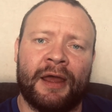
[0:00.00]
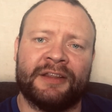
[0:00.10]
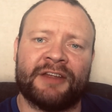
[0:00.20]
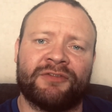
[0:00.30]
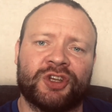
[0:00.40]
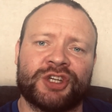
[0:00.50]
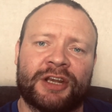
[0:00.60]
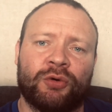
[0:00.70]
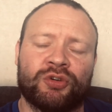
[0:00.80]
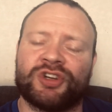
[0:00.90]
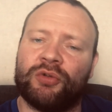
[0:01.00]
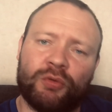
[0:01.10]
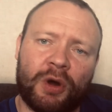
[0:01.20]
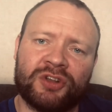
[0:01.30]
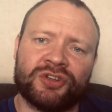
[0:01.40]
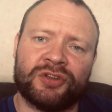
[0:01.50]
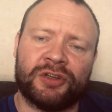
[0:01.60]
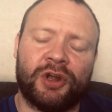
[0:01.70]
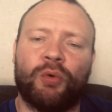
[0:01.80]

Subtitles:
different channels, you know, the one, you know,